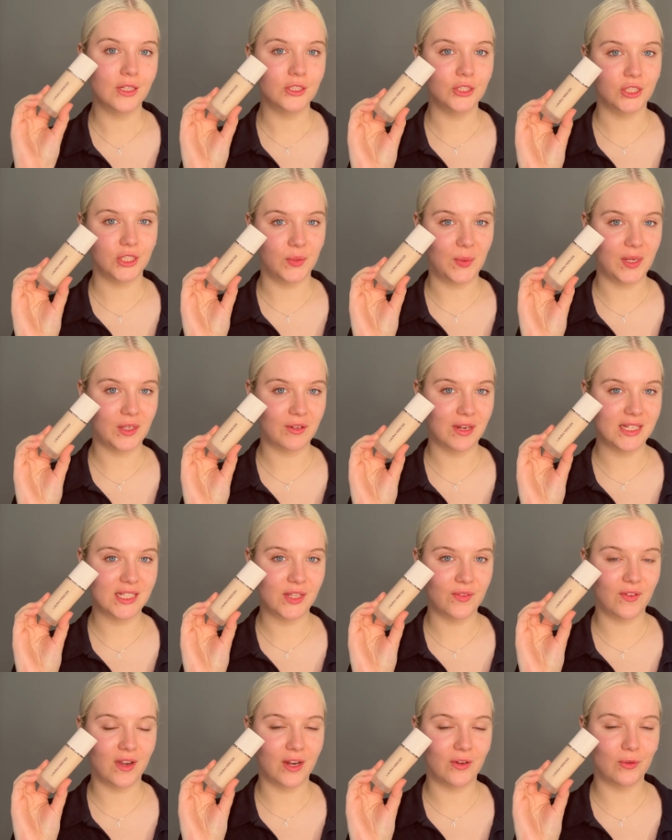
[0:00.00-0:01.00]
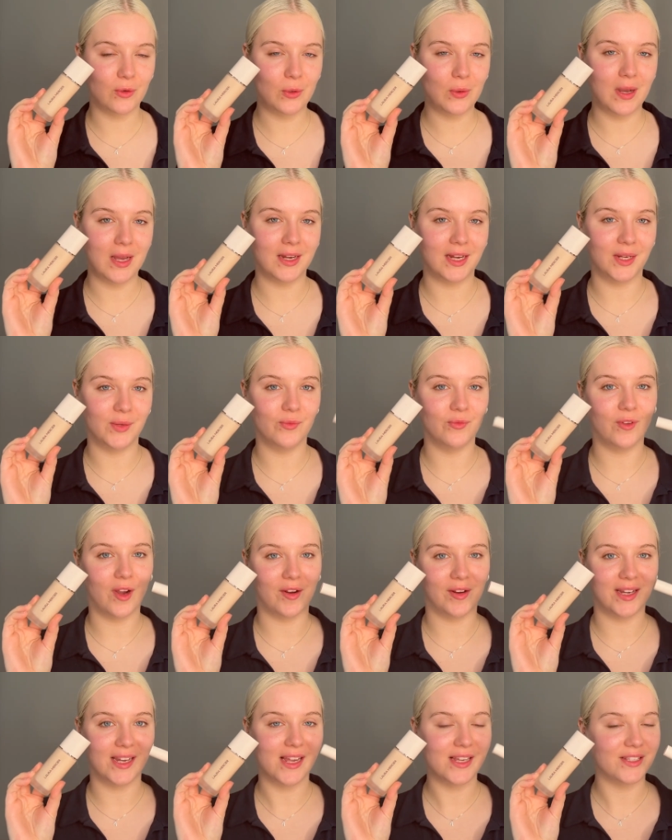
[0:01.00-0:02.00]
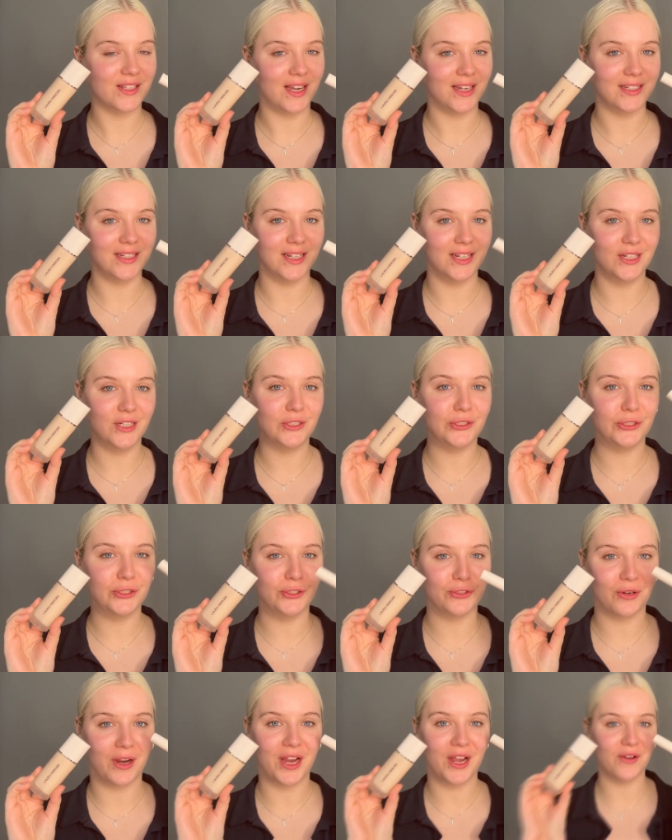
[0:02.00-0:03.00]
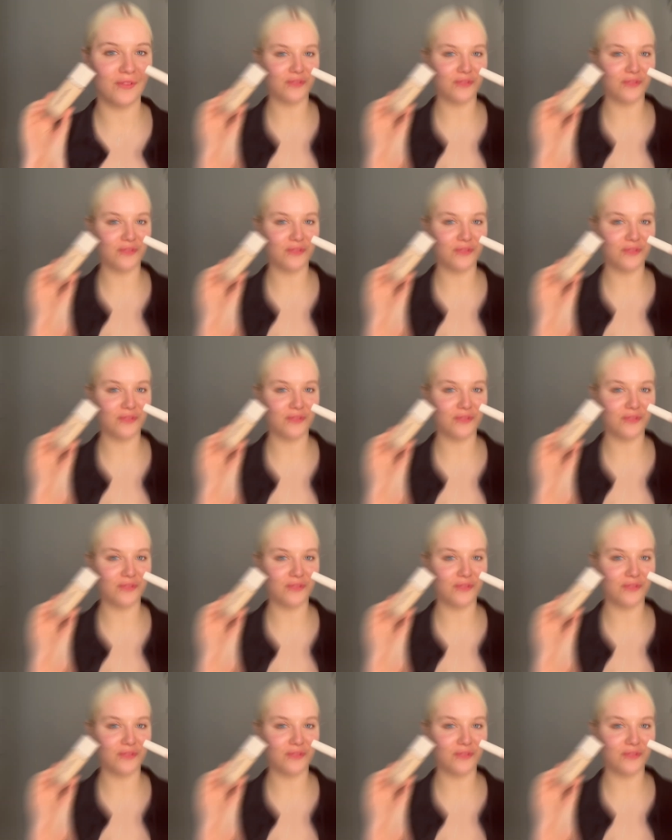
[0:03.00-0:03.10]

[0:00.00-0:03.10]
She went crazy viral and I'm very excited to try her